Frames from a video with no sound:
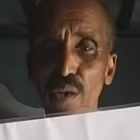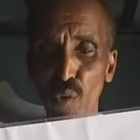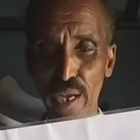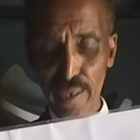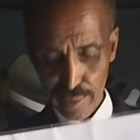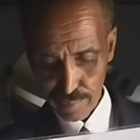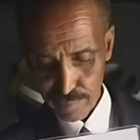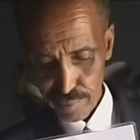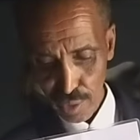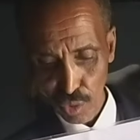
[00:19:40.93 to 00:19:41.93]
the way
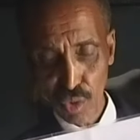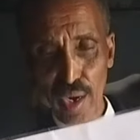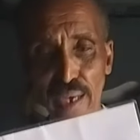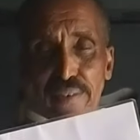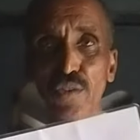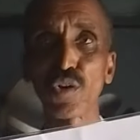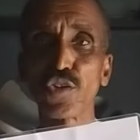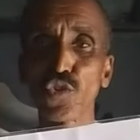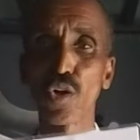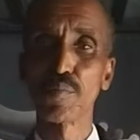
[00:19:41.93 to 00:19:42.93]
the Lord has actually
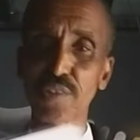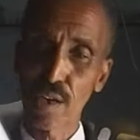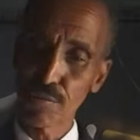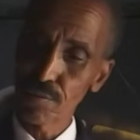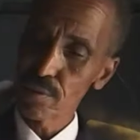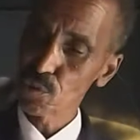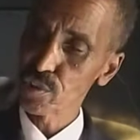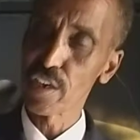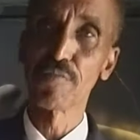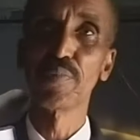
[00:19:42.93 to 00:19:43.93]
showed himself to
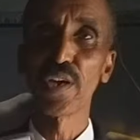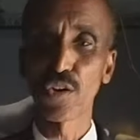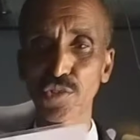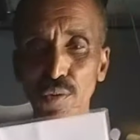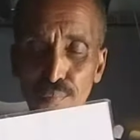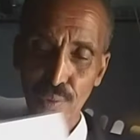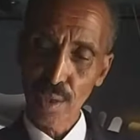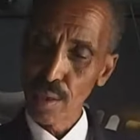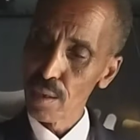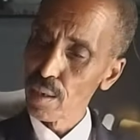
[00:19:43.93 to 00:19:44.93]
save me also.
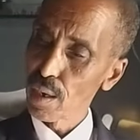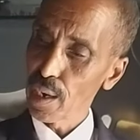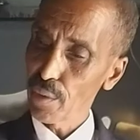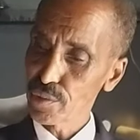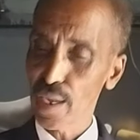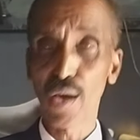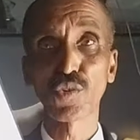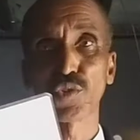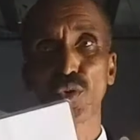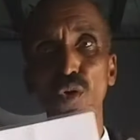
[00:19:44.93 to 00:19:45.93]
and I was
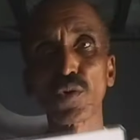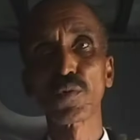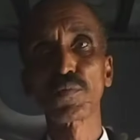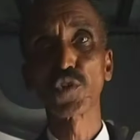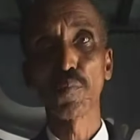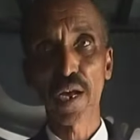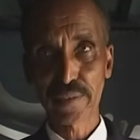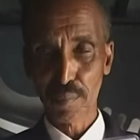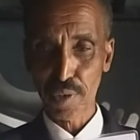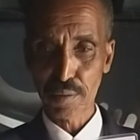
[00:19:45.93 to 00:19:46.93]
allowed to go to
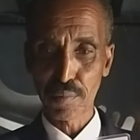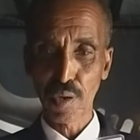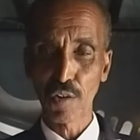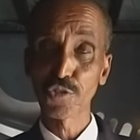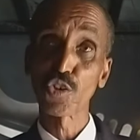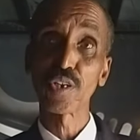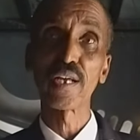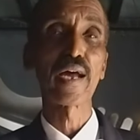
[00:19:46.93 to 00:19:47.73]
Marsabit shortly,